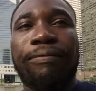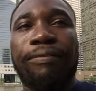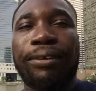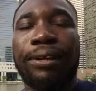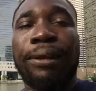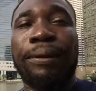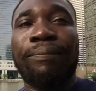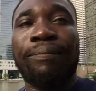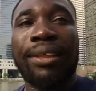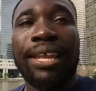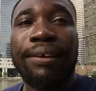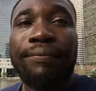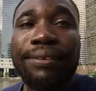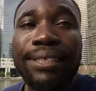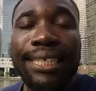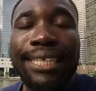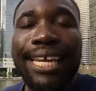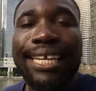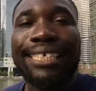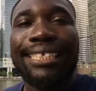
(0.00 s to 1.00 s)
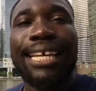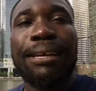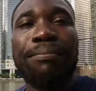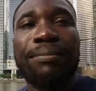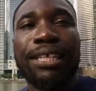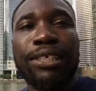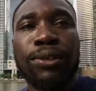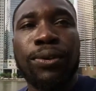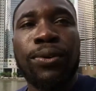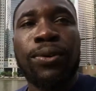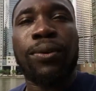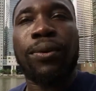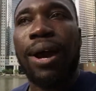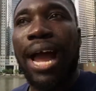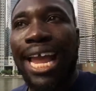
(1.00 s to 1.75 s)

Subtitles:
for you. And if it's the next step, that's cool.